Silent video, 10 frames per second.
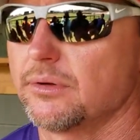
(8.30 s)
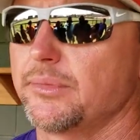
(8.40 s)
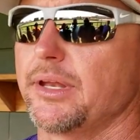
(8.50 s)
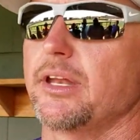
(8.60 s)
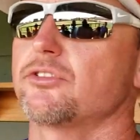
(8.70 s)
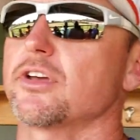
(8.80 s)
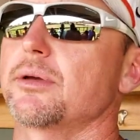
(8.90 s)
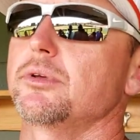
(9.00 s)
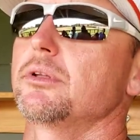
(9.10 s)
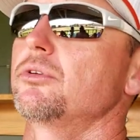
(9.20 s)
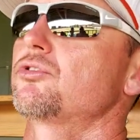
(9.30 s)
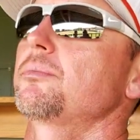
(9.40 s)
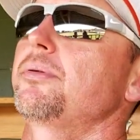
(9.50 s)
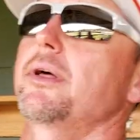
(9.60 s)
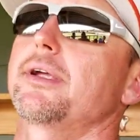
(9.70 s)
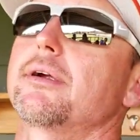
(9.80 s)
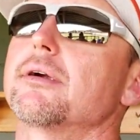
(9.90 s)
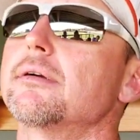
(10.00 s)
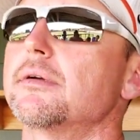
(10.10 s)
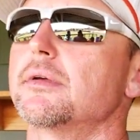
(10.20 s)
I mean, anytime you lose a
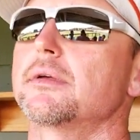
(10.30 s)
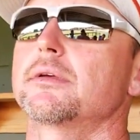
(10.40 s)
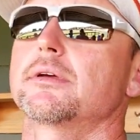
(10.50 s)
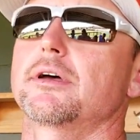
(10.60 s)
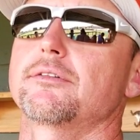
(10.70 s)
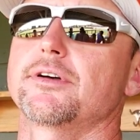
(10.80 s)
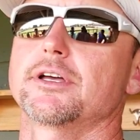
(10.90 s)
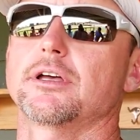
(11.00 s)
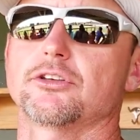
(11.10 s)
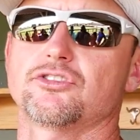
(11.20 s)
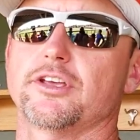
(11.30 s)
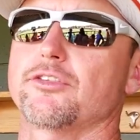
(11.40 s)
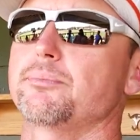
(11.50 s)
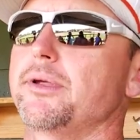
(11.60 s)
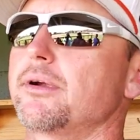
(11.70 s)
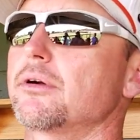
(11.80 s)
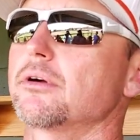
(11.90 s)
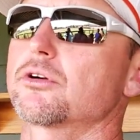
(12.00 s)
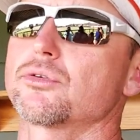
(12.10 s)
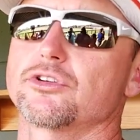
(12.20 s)
player of a, a Seth Beer
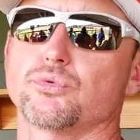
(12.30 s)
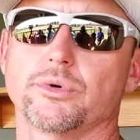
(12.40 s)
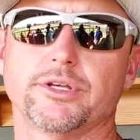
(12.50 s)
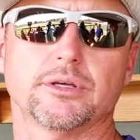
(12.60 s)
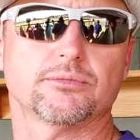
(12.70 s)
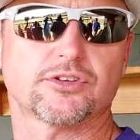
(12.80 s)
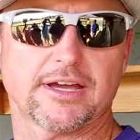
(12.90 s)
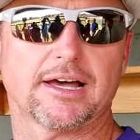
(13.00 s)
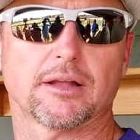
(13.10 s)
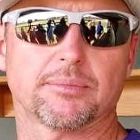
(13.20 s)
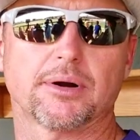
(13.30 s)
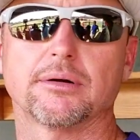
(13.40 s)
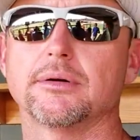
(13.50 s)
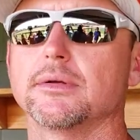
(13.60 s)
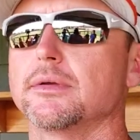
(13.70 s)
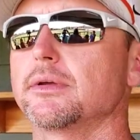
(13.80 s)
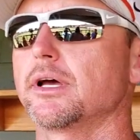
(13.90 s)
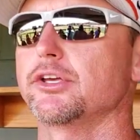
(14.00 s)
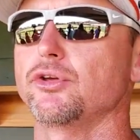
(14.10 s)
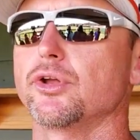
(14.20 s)
or Chris Williams caliber,
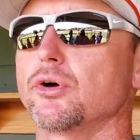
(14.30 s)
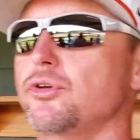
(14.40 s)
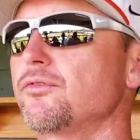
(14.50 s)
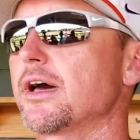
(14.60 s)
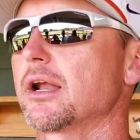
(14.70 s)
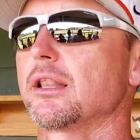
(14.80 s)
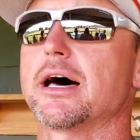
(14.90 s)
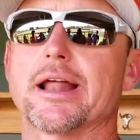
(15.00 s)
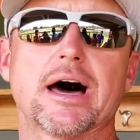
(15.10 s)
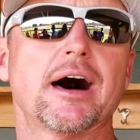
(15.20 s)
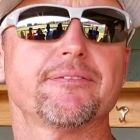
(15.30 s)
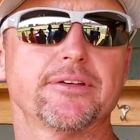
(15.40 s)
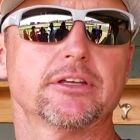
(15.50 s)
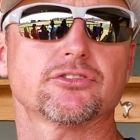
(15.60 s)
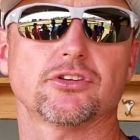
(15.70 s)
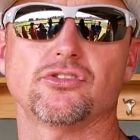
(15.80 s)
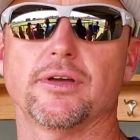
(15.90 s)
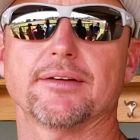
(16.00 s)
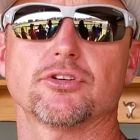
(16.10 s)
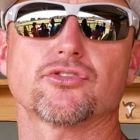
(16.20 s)
uh, you know you've got a lot of offense that you
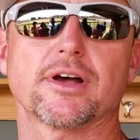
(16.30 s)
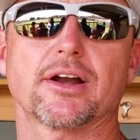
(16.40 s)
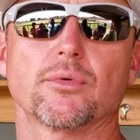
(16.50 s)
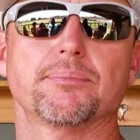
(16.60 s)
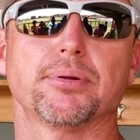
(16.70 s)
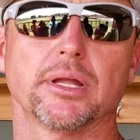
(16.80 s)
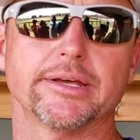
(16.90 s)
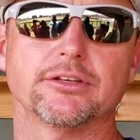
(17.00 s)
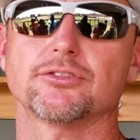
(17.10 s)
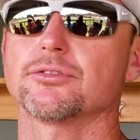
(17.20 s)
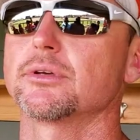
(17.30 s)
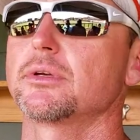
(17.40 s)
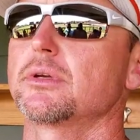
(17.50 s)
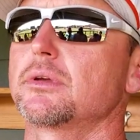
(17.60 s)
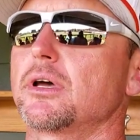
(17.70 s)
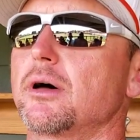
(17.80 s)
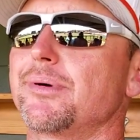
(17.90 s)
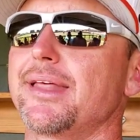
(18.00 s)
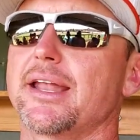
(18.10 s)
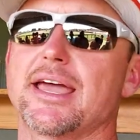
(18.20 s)
have to try to replace. Uh,
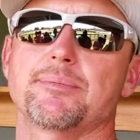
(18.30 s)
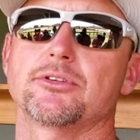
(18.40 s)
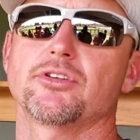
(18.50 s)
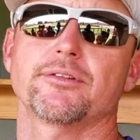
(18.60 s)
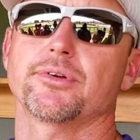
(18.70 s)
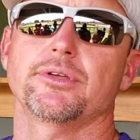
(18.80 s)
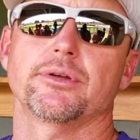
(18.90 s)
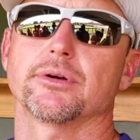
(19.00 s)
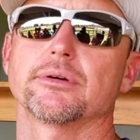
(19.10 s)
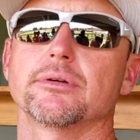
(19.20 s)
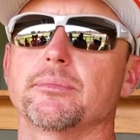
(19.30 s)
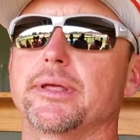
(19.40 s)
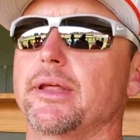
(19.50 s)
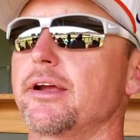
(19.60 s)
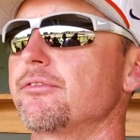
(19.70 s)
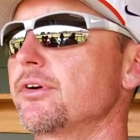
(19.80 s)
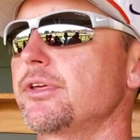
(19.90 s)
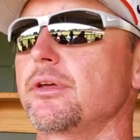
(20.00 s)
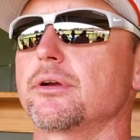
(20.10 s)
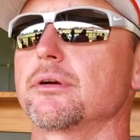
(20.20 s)
but that happens every year. I mean, every
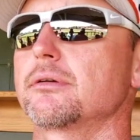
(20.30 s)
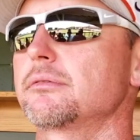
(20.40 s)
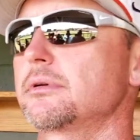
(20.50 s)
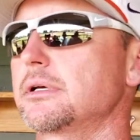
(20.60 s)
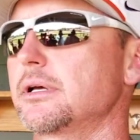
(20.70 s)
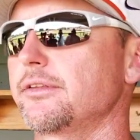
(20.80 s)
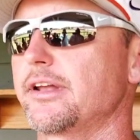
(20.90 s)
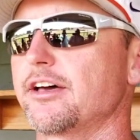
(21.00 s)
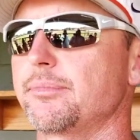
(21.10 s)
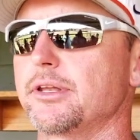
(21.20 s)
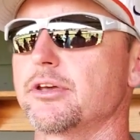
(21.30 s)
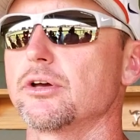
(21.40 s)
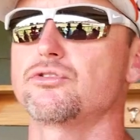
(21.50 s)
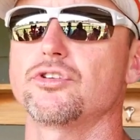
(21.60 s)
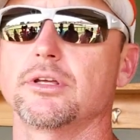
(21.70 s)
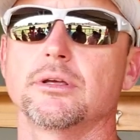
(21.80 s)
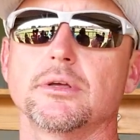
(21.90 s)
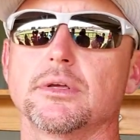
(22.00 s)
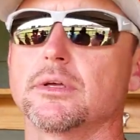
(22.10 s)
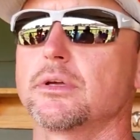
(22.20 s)
year uh, that I've been coaching,
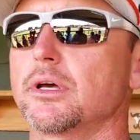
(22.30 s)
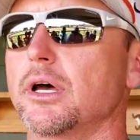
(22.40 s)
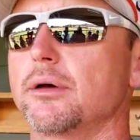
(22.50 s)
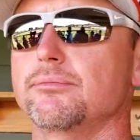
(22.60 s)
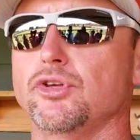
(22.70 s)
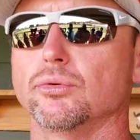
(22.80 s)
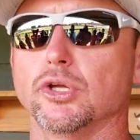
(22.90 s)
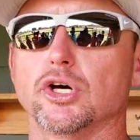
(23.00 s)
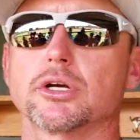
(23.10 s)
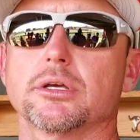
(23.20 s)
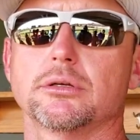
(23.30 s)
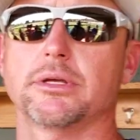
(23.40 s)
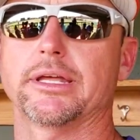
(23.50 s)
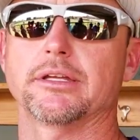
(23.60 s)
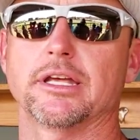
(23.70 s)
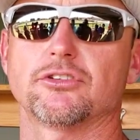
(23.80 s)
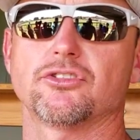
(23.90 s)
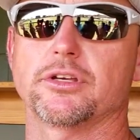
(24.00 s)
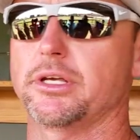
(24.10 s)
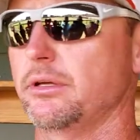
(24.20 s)
uh, you look and, and
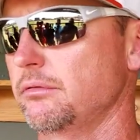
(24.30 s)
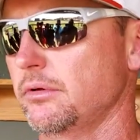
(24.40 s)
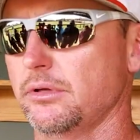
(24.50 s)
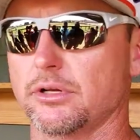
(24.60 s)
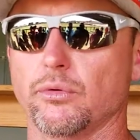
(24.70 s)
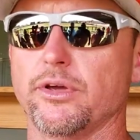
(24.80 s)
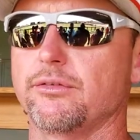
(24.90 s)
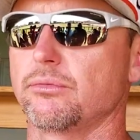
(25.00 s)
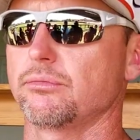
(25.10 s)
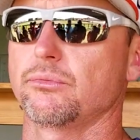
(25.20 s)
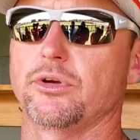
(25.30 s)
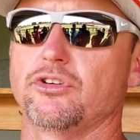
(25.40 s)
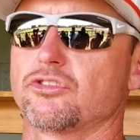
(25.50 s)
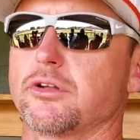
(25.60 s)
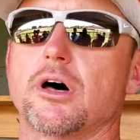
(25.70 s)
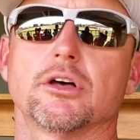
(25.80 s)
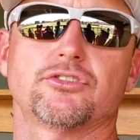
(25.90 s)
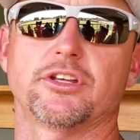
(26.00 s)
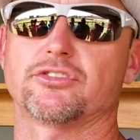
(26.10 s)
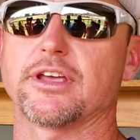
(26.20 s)
see. You know, we we just
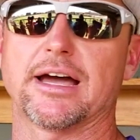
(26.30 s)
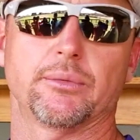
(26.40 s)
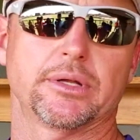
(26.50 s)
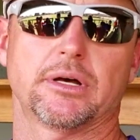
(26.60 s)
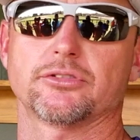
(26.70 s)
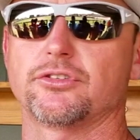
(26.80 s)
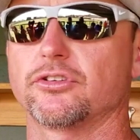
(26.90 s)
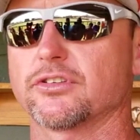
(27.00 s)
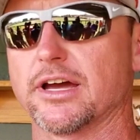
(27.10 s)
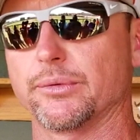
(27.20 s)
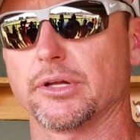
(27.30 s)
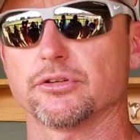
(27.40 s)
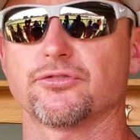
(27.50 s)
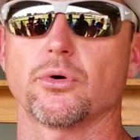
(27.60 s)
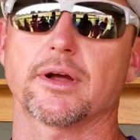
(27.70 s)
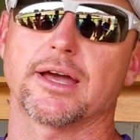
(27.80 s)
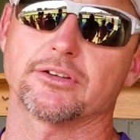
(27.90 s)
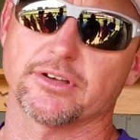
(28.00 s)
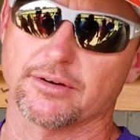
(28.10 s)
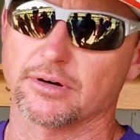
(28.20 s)
lost this guy. We lost this guy. We lost four
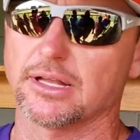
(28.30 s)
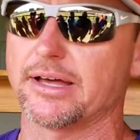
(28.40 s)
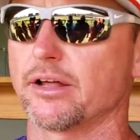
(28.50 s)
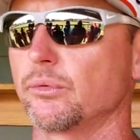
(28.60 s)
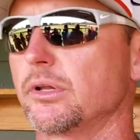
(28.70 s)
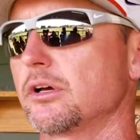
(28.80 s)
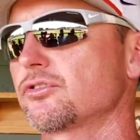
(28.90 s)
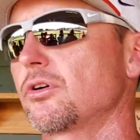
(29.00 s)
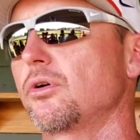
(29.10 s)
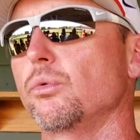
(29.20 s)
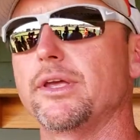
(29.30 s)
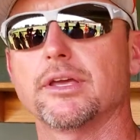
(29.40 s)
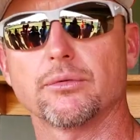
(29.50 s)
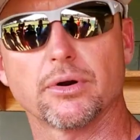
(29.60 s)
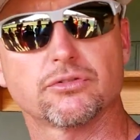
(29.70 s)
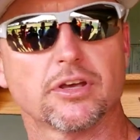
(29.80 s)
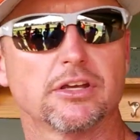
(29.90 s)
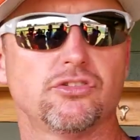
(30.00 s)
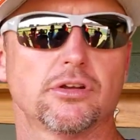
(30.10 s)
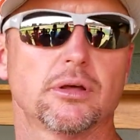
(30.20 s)
guys out of our lineup. We lost our whole weekend rotation.